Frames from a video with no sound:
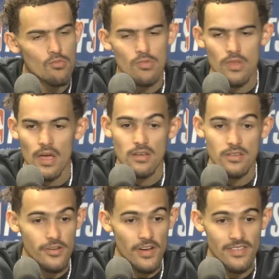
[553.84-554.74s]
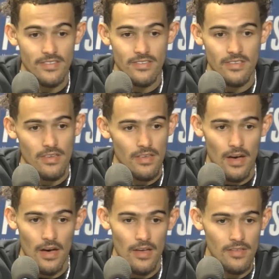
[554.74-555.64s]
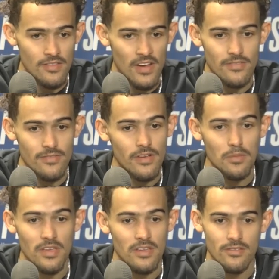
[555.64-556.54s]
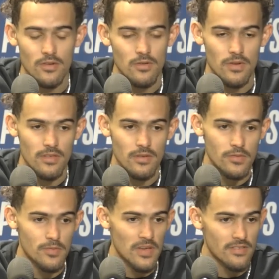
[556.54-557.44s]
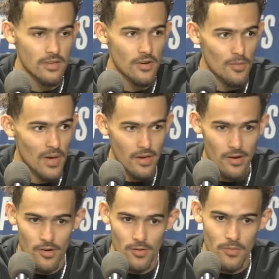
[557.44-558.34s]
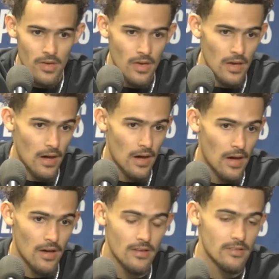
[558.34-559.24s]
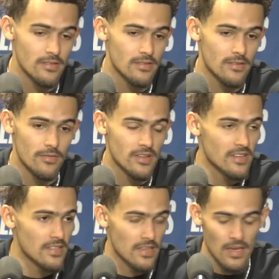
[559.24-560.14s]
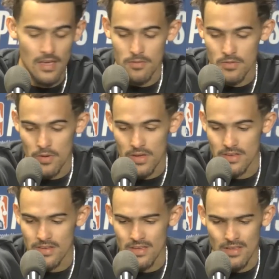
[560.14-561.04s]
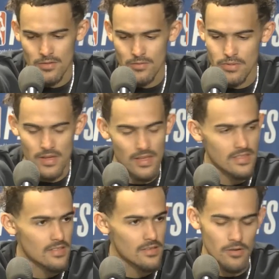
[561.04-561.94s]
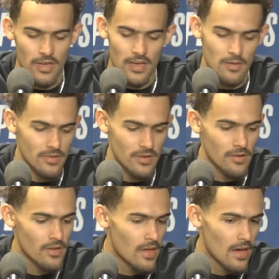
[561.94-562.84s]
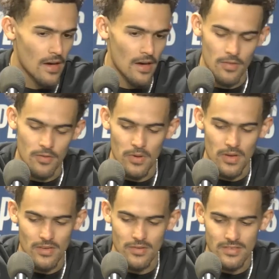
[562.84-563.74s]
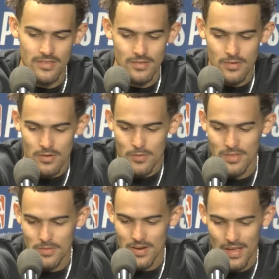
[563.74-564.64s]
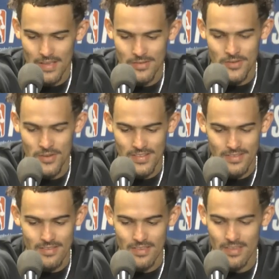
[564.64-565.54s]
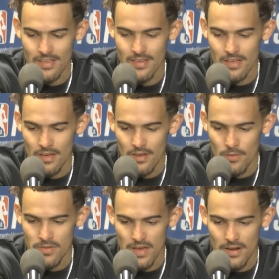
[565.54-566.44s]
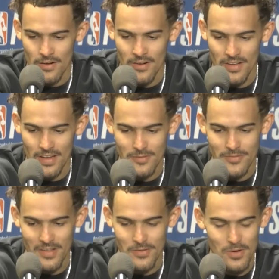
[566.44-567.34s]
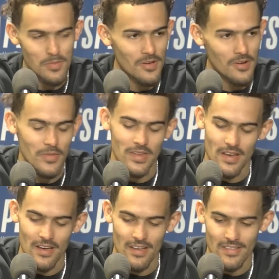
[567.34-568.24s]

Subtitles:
Yeah, it was great to see. Great for him to get into a rhythm, especially going back home to finish out the game the way he did. He was playing like that the whole game. So the way he was into a rhythm tonight, it was great to see. And we got to all kind of follow up on him and